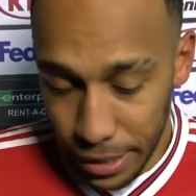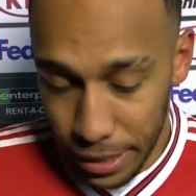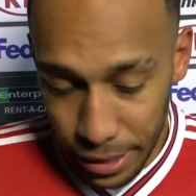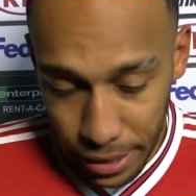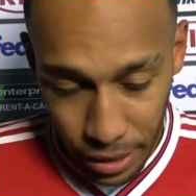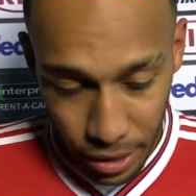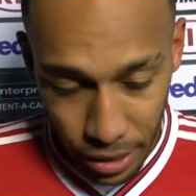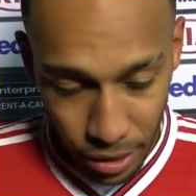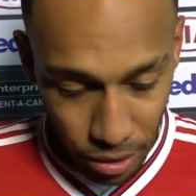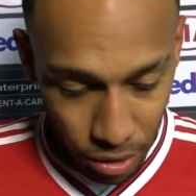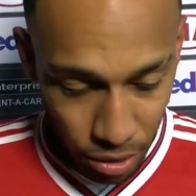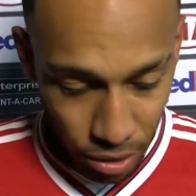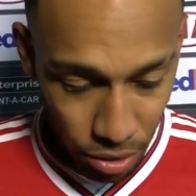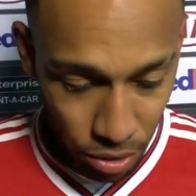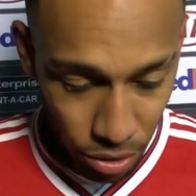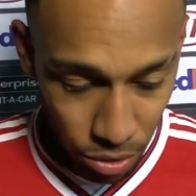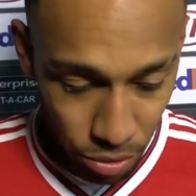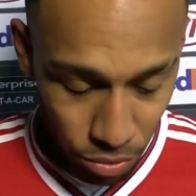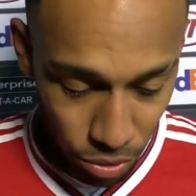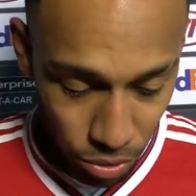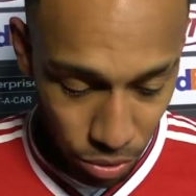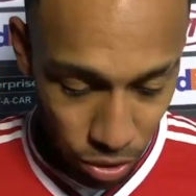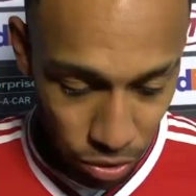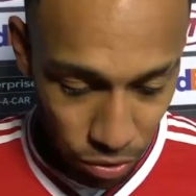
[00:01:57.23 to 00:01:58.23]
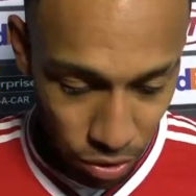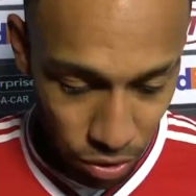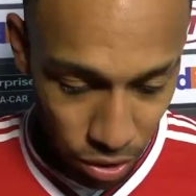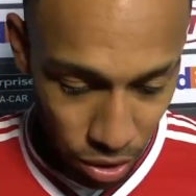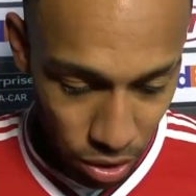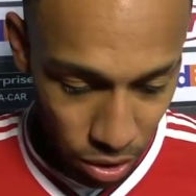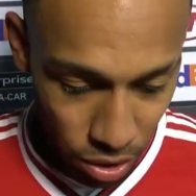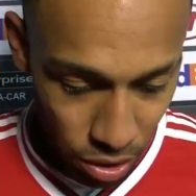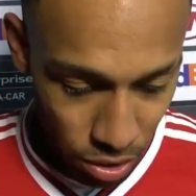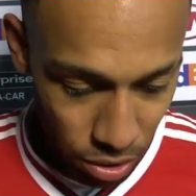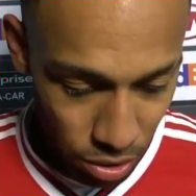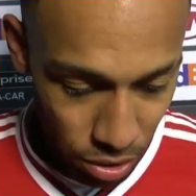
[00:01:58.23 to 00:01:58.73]
and uh, we'll see
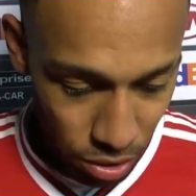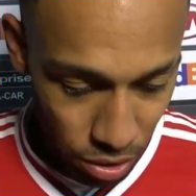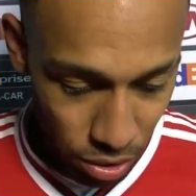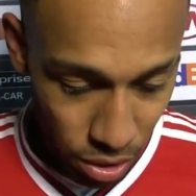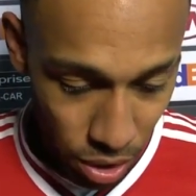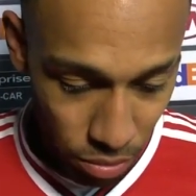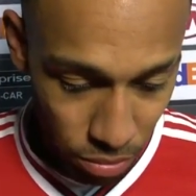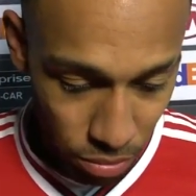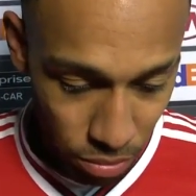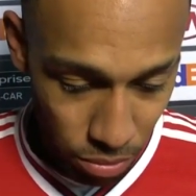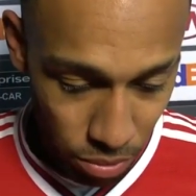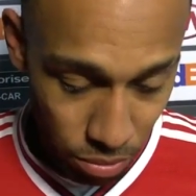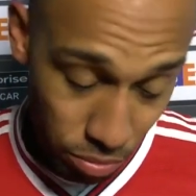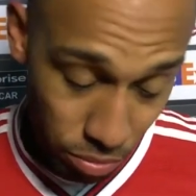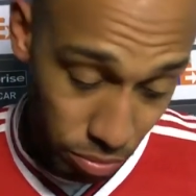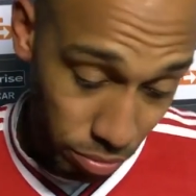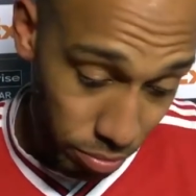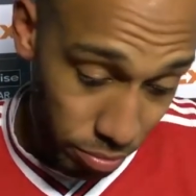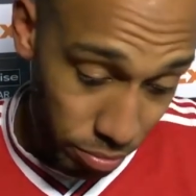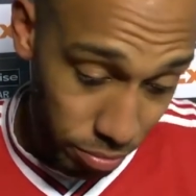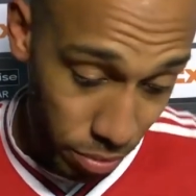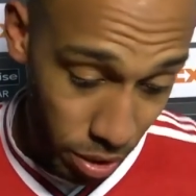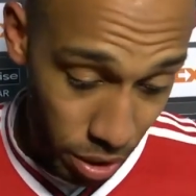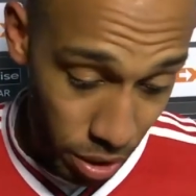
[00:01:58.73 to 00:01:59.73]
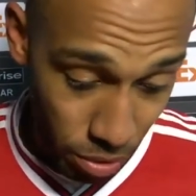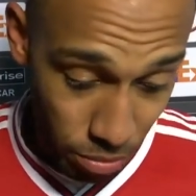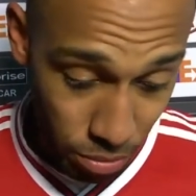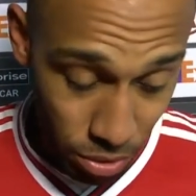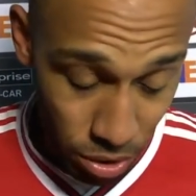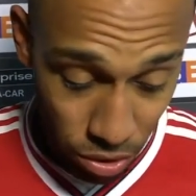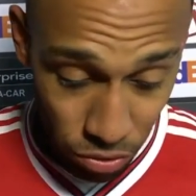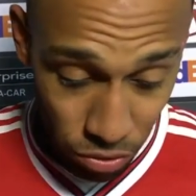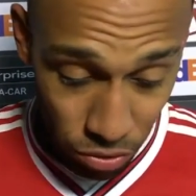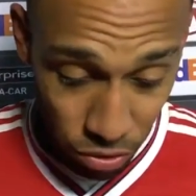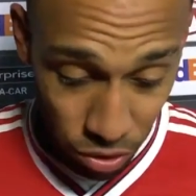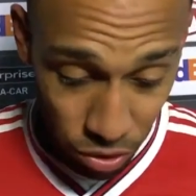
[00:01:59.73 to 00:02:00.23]
uh, how how
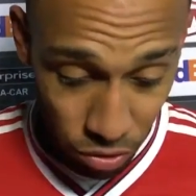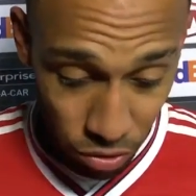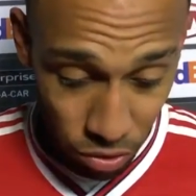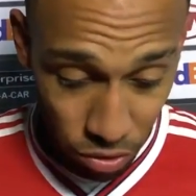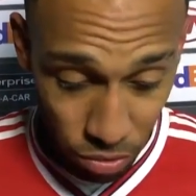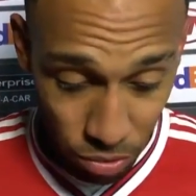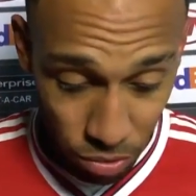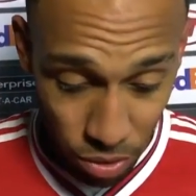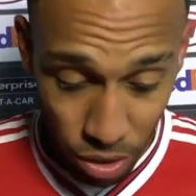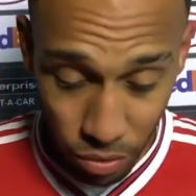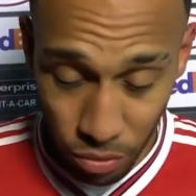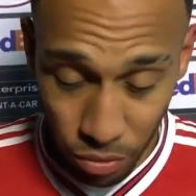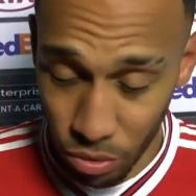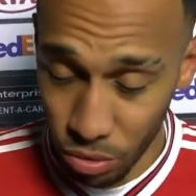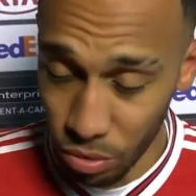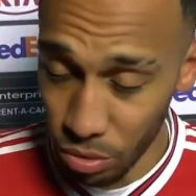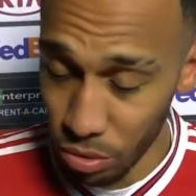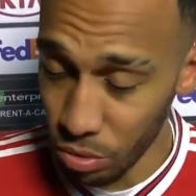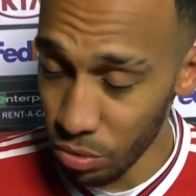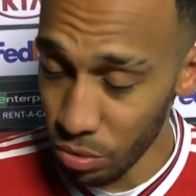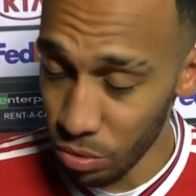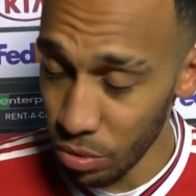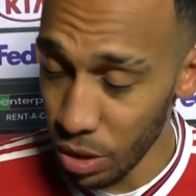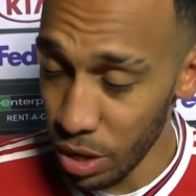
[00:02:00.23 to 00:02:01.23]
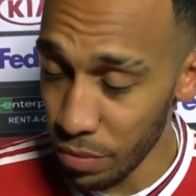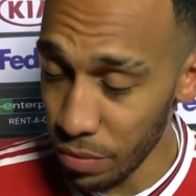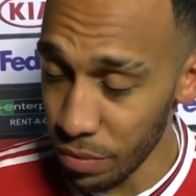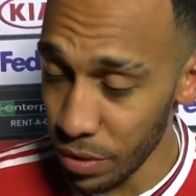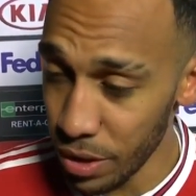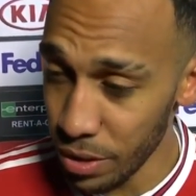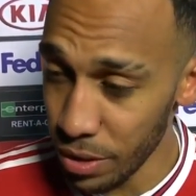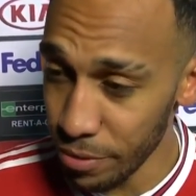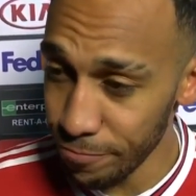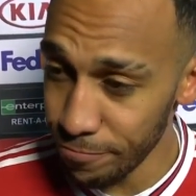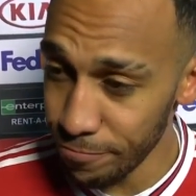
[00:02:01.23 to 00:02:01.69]
many chances we have to, to qualify.